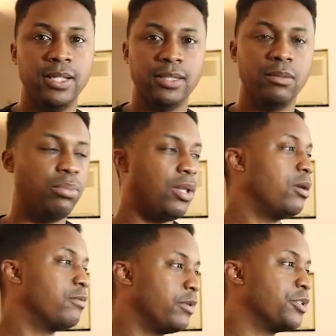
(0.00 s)
the
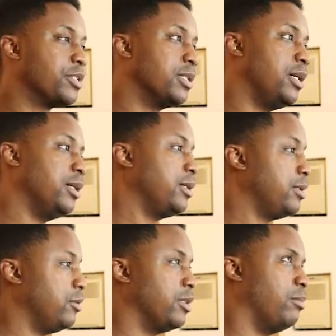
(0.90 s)
blog version,
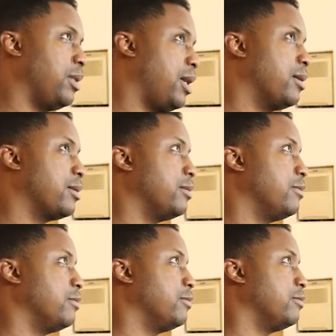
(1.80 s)
or the blog
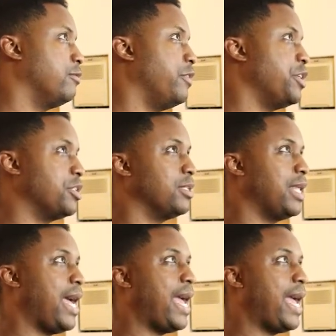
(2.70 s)
vision that I